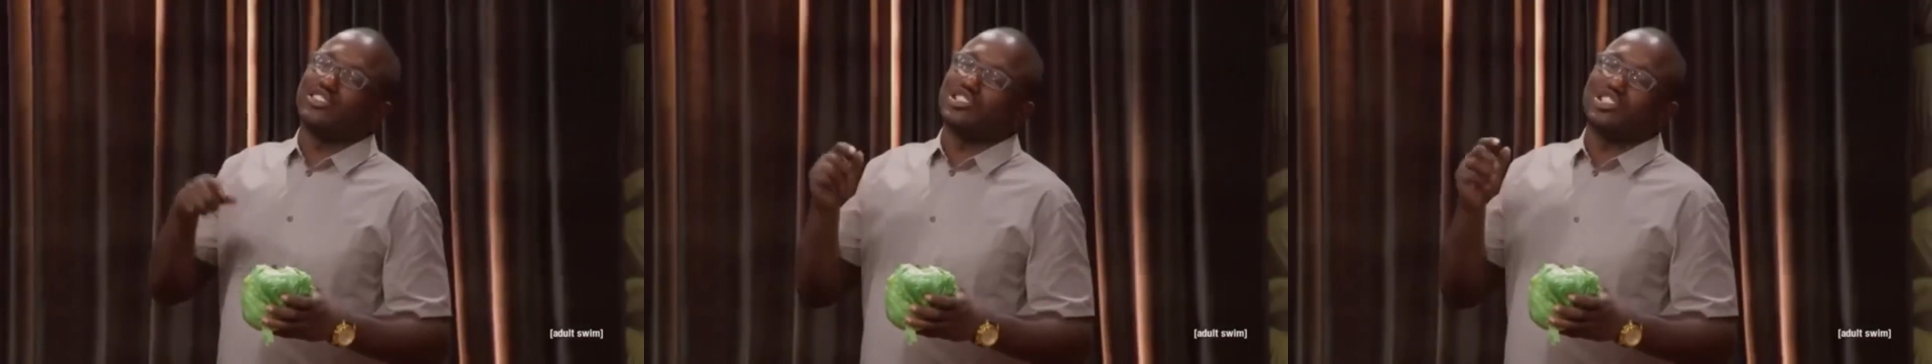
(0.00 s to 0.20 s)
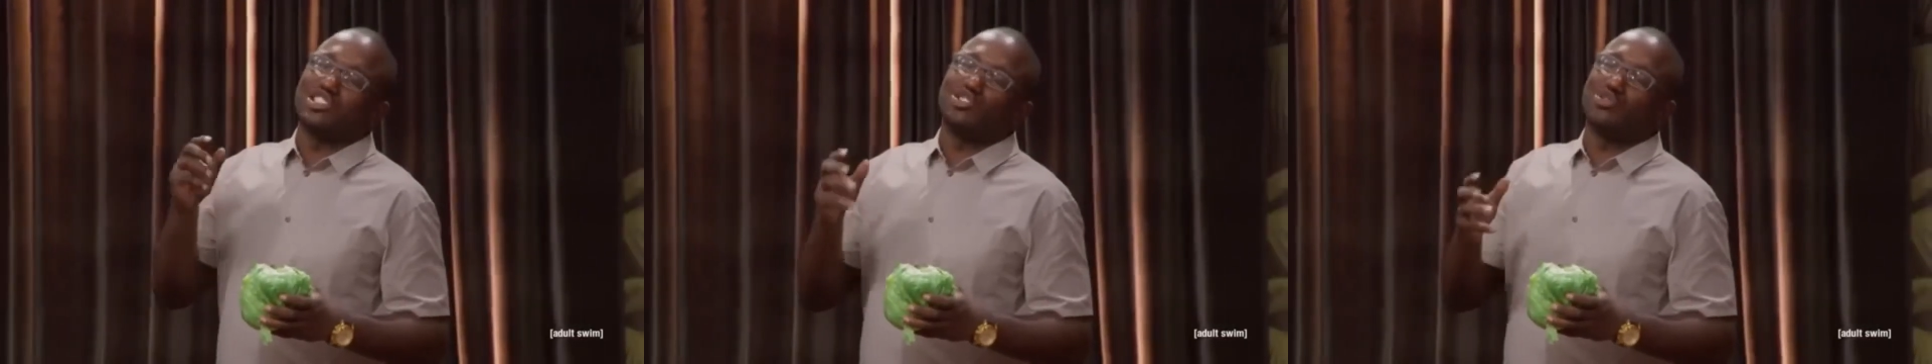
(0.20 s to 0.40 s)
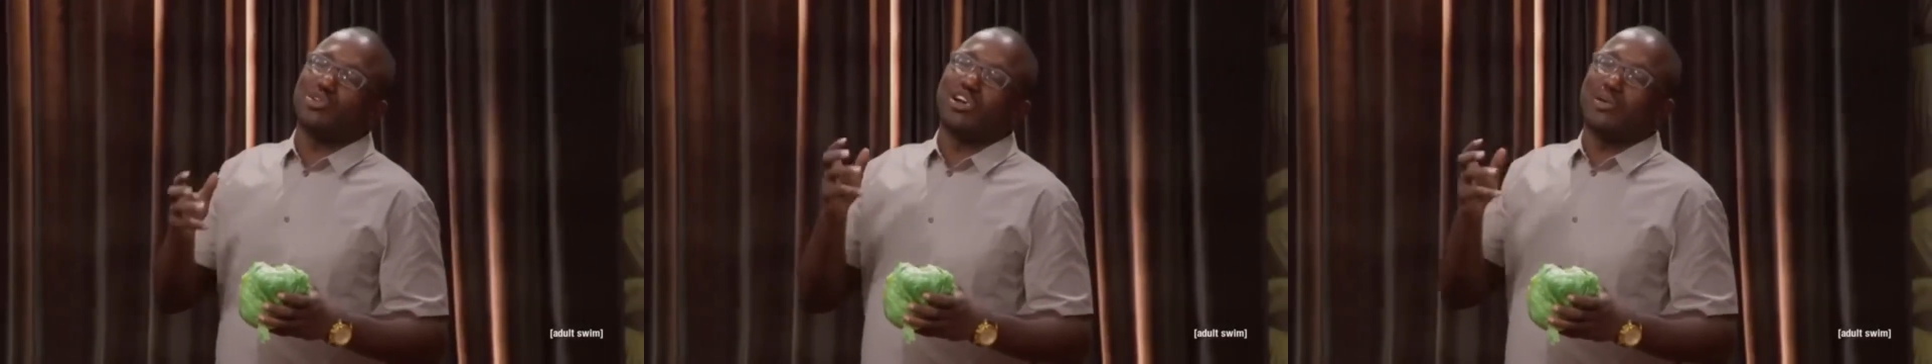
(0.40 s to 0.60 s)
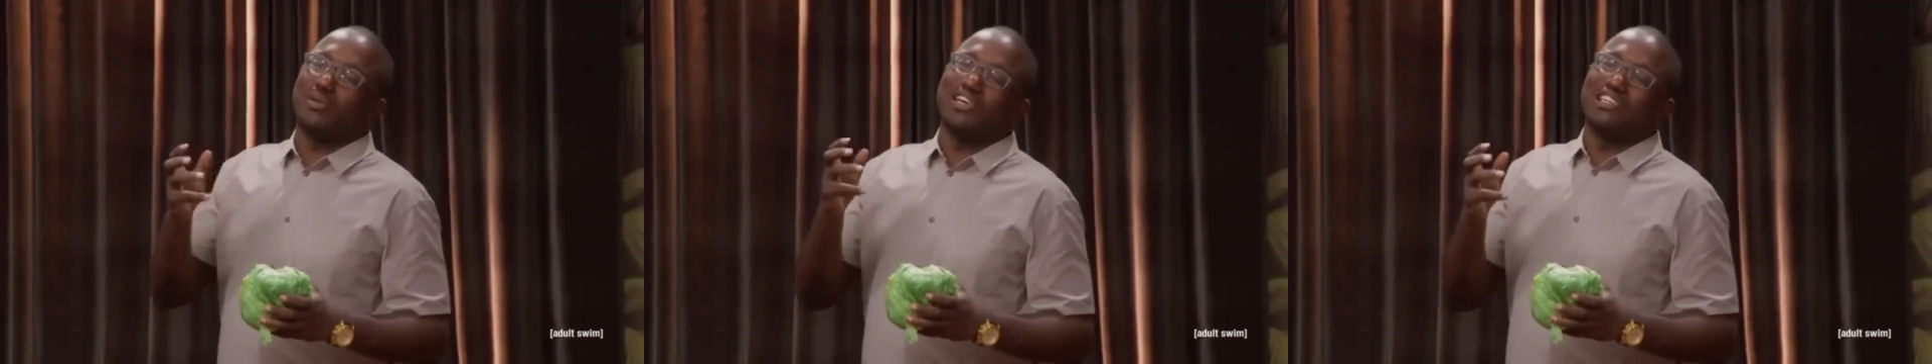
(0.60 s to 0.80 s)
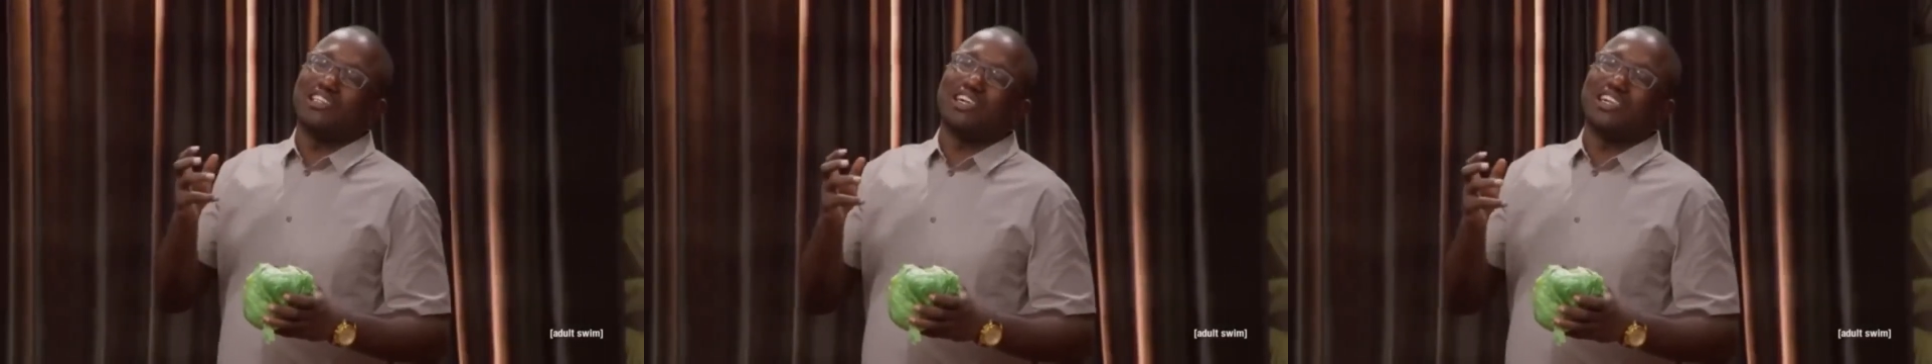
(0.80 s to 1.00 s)
just straight
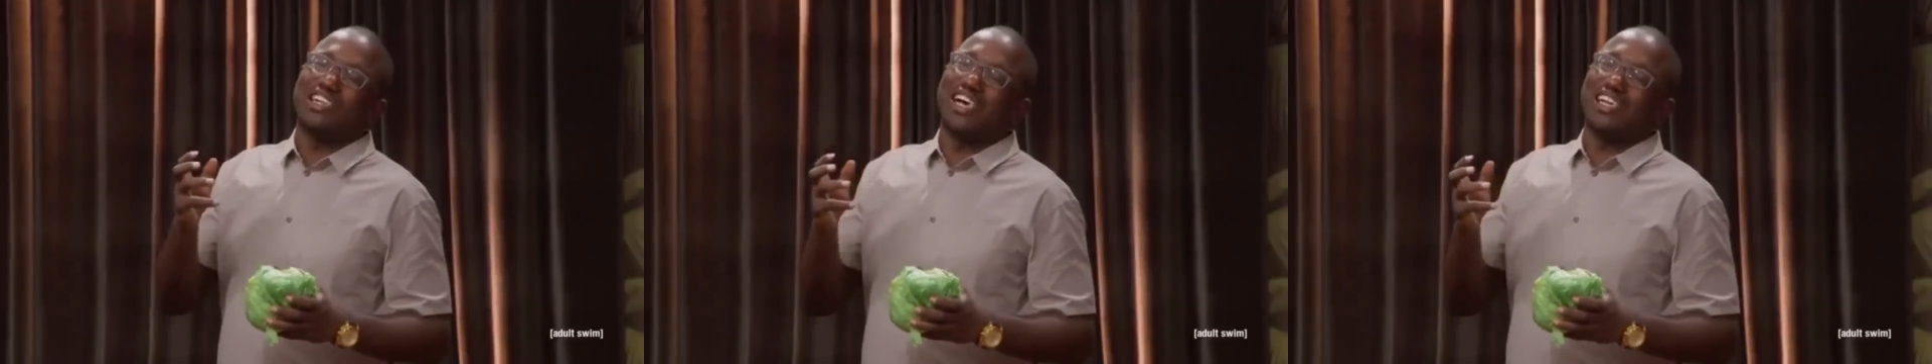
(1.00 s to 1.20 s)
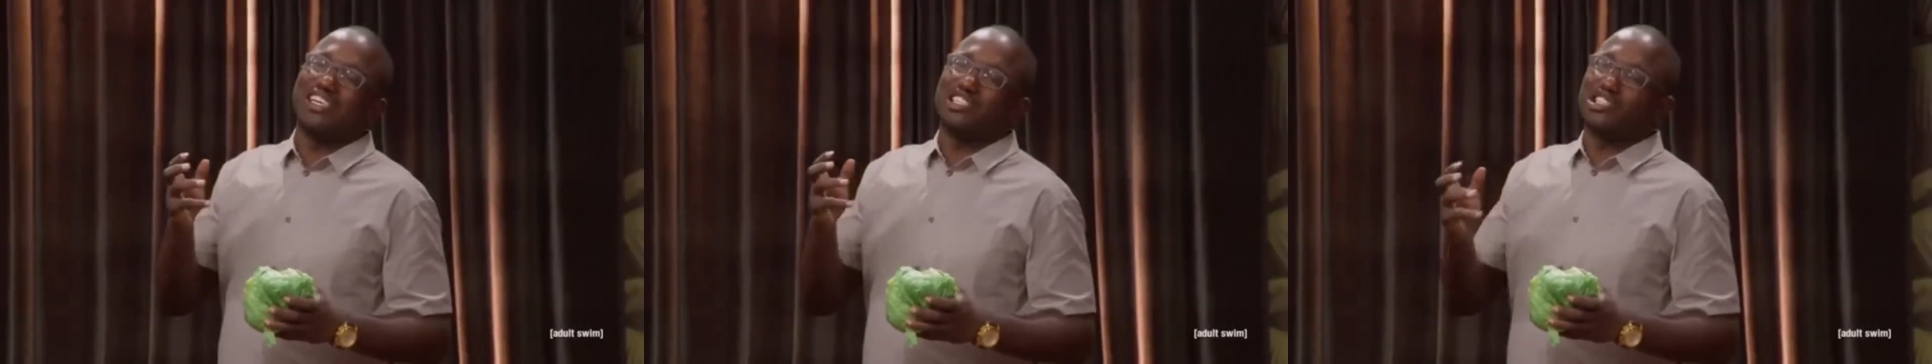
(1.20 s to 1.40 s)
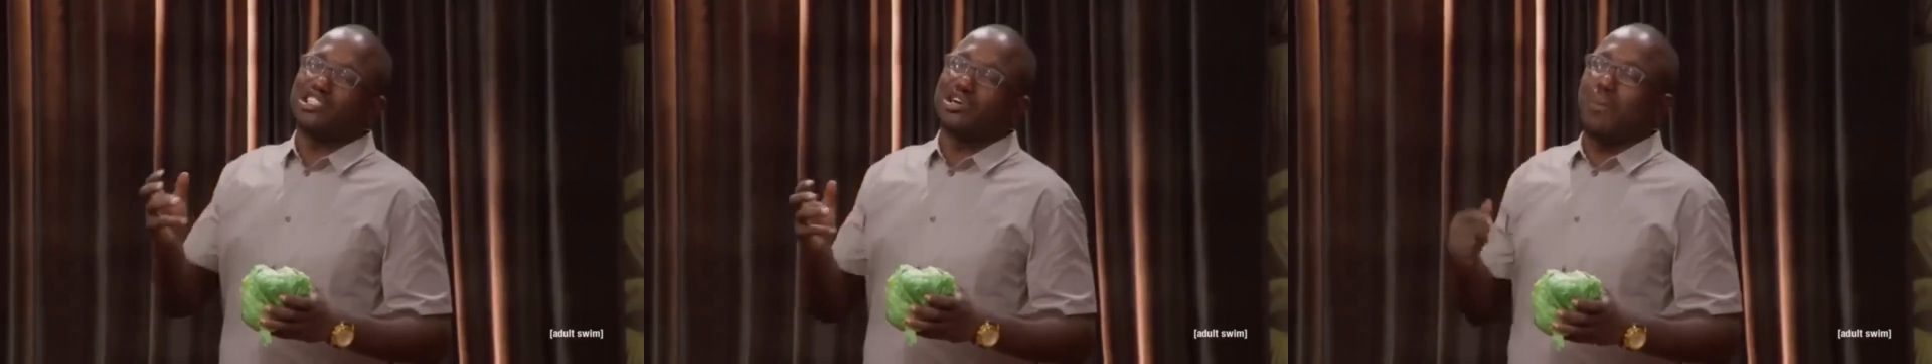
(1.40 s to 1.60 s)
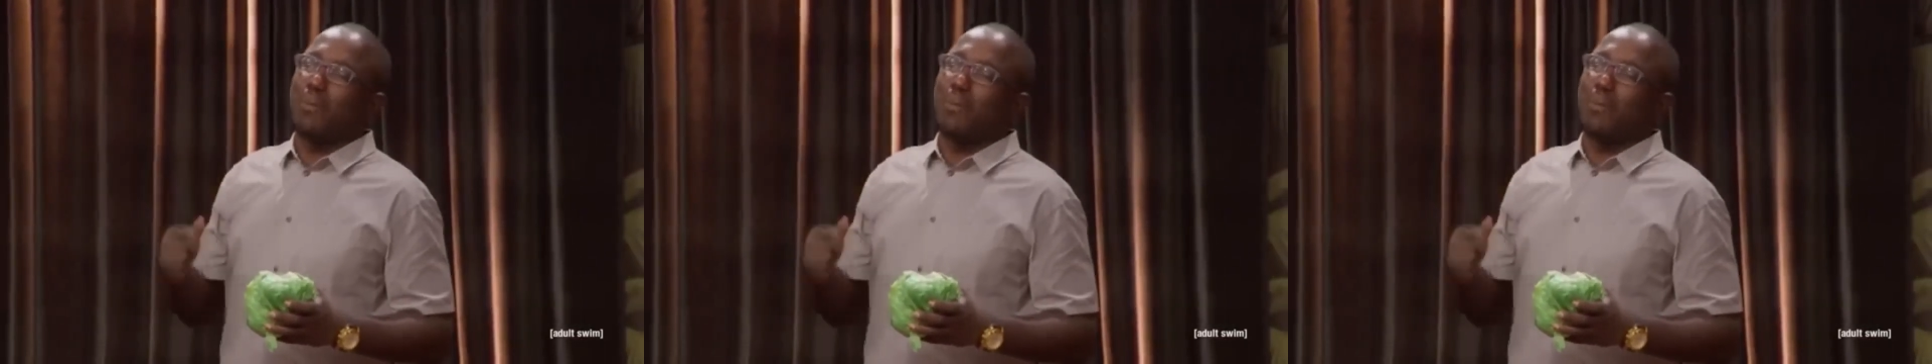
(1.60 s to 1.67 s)
up eat the lettuce.